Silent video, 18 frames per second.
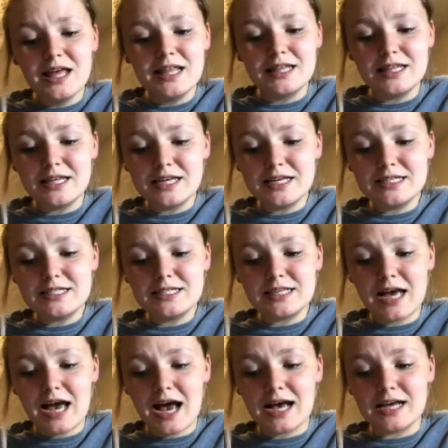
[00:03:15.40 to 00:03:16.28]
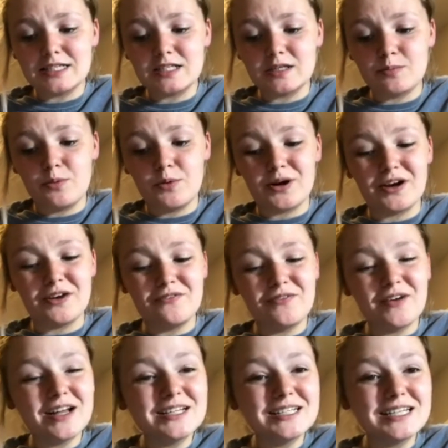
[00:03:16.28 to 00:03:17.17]
This has supported
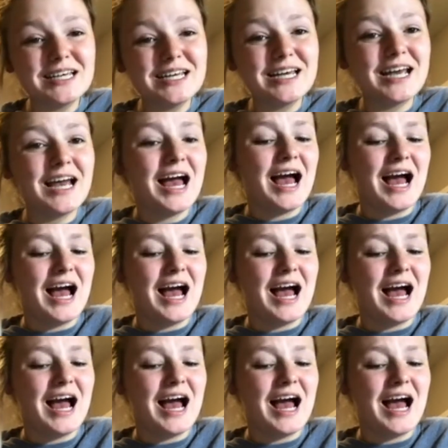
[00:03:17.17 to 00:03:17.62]
funding,